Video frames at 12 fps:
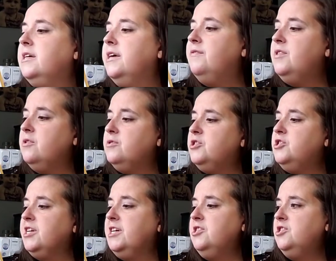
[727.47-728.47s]
Give those
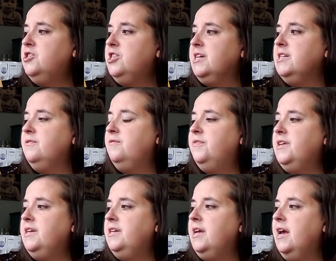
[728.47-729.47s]
chickens chicken
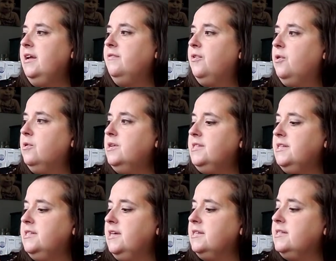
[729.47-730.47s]
feed, hay for
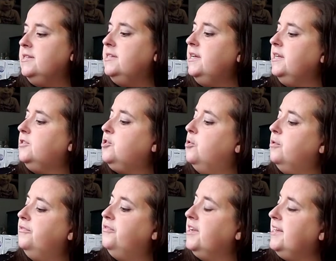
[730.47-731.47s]
horses, yes indeed,
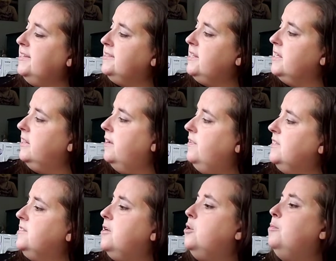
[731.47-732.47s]
corn for geese, they love
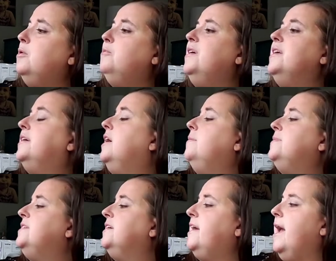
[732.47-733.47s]
it so. But when it
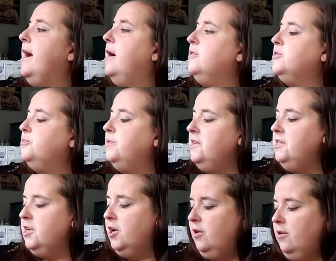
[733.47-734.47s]
comes to cows, we
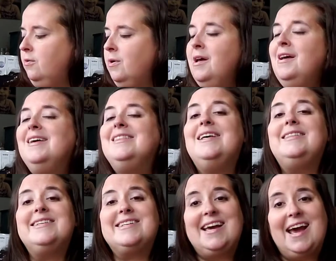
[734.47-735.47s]
know
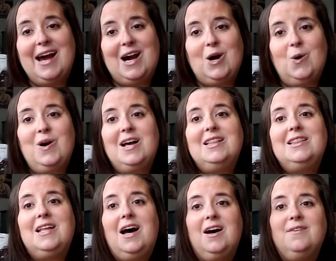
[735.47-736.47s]
that the cow
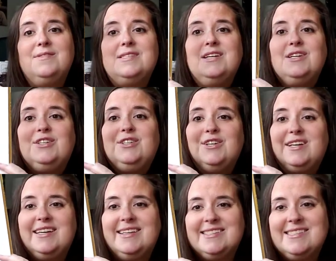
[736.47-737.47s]
loves
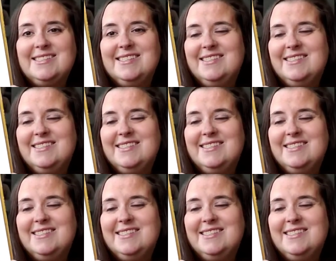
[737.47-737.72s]
cookies.